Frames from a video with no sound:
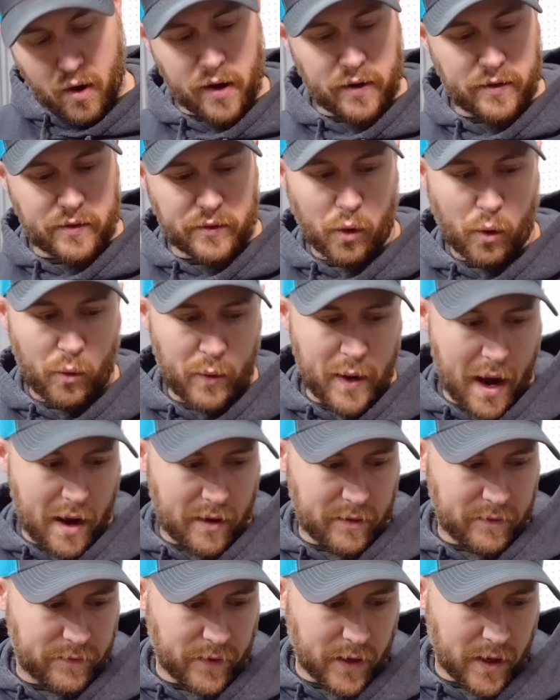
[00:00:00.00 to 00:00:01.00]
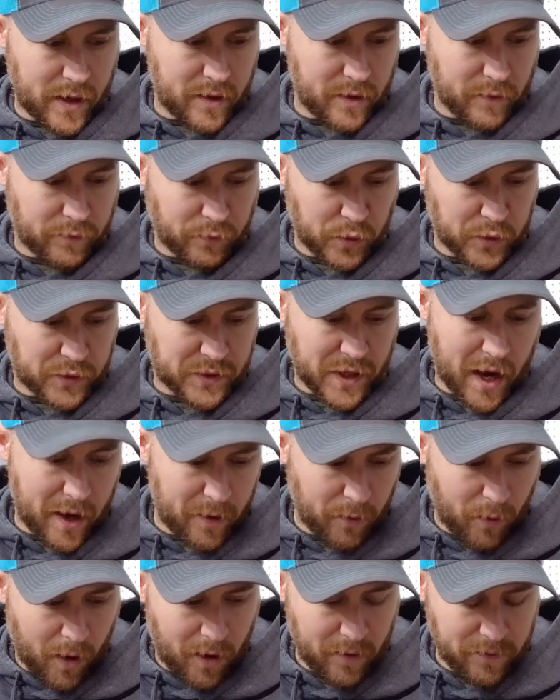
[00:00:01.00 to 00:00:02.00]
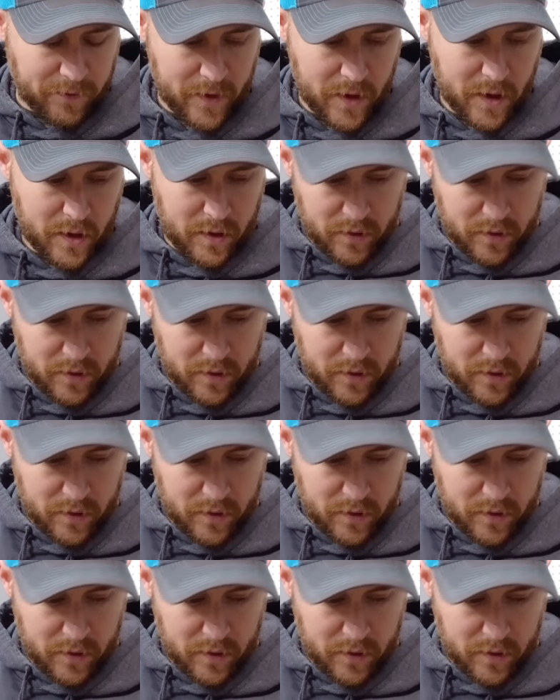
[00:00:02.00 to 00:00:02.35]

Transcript: All right, so we have the first side off.